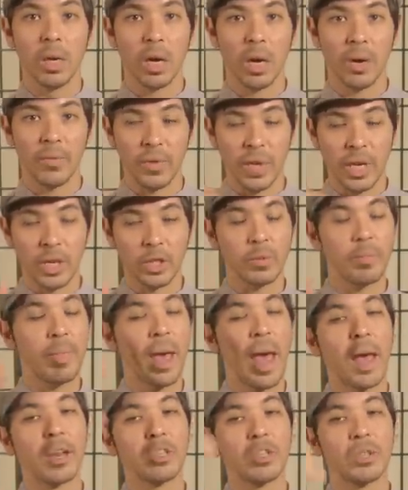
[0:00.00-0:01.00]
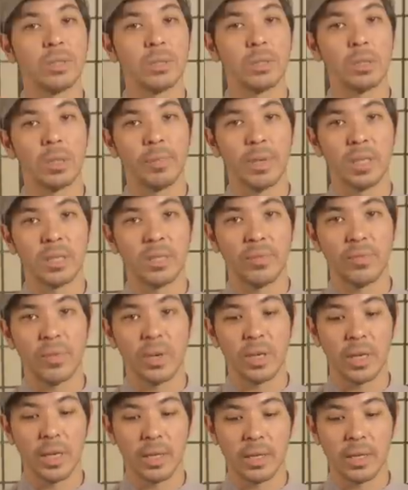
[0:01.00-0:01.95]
of each patch is a little bit different.